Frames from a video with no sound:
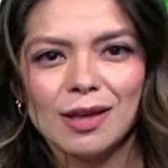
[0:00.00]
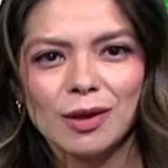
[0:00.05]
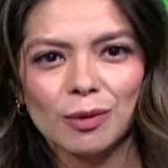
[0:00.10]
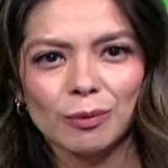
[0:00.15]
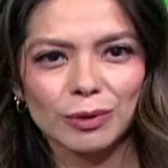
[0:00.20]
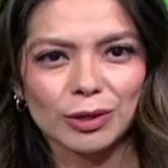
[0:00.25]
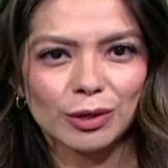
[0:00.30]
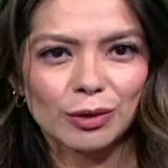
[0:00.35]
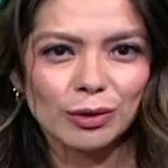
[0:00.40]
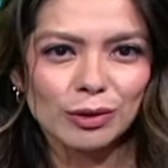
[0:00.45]

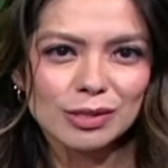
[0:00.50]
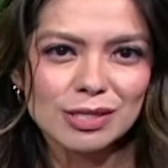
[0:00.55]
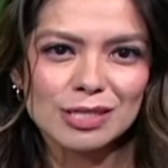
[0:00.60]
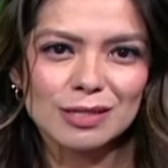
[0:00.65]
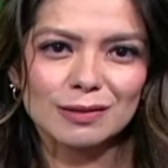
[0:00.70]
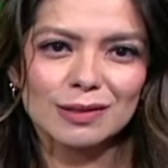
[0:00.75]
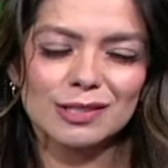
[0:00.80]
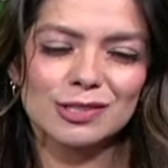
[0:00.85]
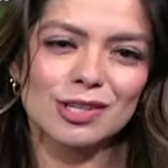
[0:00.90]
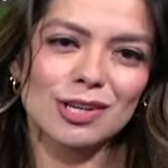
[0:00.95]
We could
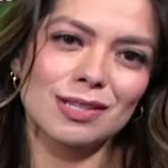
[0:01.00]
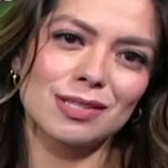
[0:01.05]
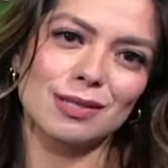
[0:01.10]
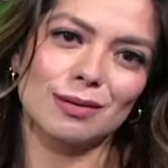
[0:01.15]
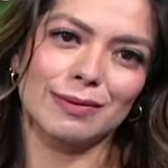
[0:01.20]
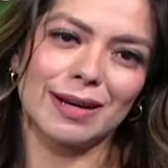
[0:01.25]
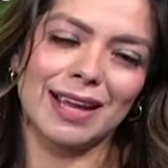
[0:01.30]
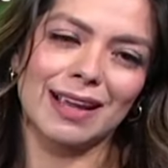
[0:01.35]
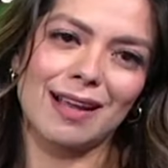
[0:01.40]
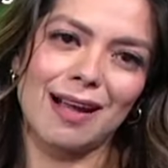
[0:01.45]
still adjust the
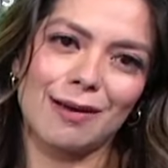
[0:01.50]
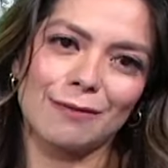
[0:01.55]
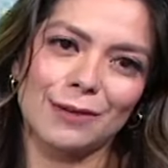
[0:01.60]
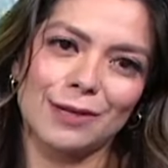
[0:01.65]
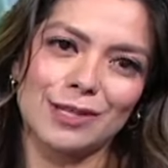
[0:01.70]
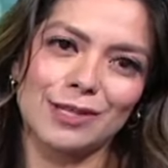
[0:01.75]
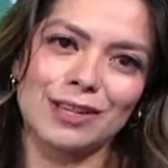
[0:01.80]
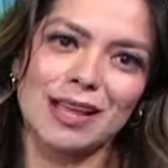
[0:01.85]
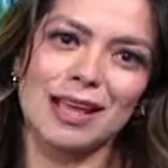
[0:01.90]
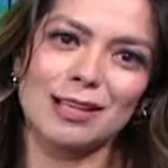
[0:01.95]
rain
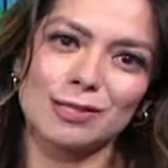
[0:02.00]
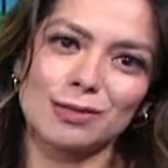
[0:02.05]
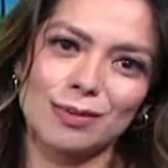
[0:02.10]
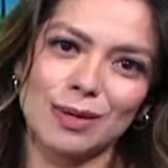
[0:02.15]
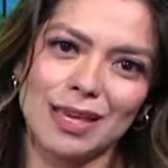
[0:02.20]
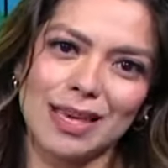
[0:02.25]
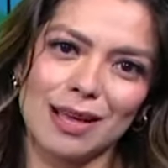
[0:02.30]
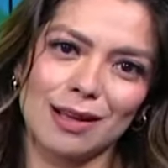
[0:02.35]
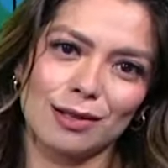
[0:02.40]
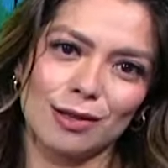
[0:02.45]
coverage as we
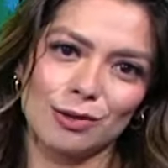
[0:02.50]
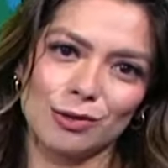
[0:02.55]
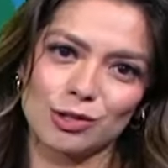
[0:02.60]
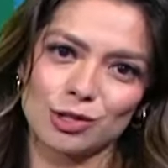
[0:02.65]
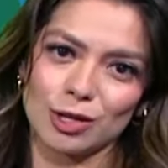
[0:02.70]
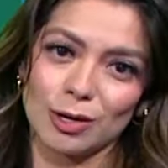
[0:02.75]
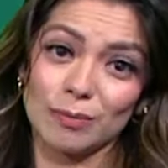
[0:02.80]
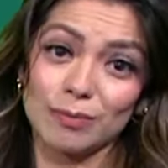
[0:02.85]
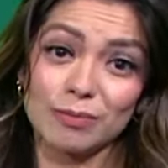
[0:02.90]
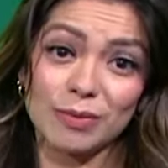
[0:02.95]
get
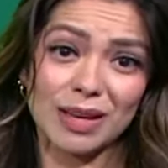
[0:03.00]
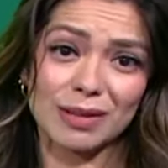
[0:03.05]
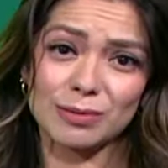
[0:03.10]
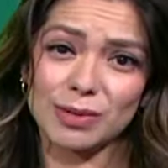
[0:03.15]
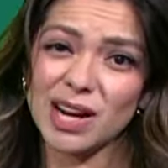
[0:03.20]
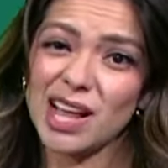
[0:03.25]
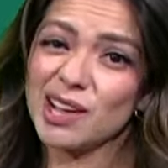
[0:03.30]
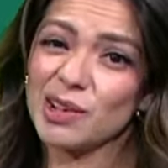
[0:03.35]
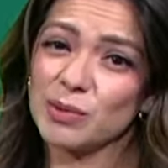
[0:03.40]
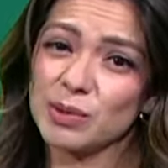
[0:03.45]
closer, but we're
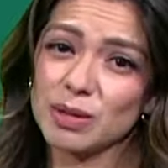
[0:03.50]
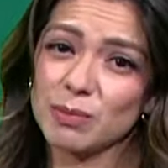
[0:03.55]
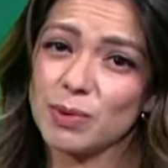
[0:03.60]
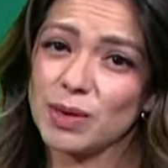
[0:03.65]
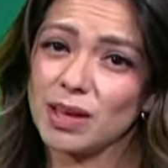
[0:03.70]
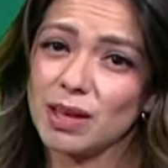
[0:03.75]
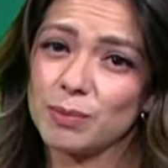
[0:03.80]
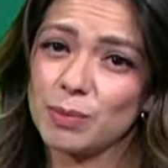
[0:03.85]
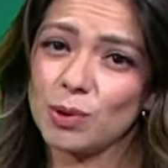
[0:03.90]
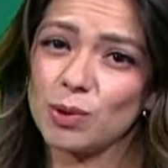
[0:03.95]
not going to
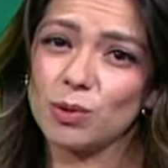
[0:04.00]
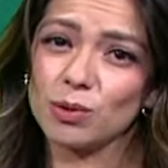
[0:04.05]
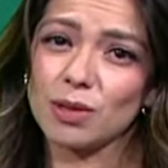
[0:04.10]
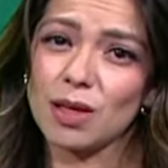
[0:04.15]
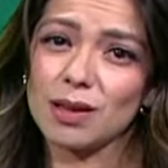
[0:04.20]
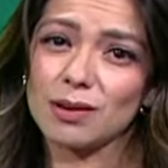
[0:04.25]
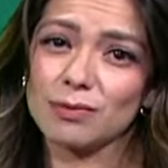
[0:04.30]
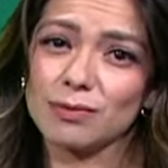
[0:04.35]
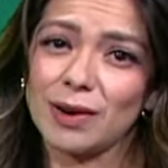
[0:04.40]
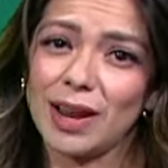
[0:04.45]
pick up a whole
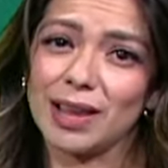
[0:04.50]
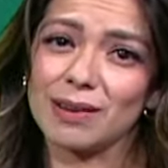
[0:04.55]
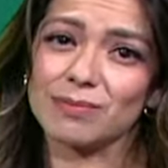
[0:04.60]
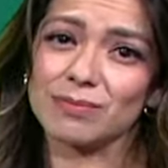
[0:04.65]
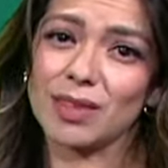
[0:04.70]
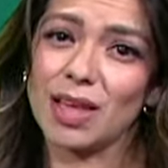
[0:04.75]
lot of rain,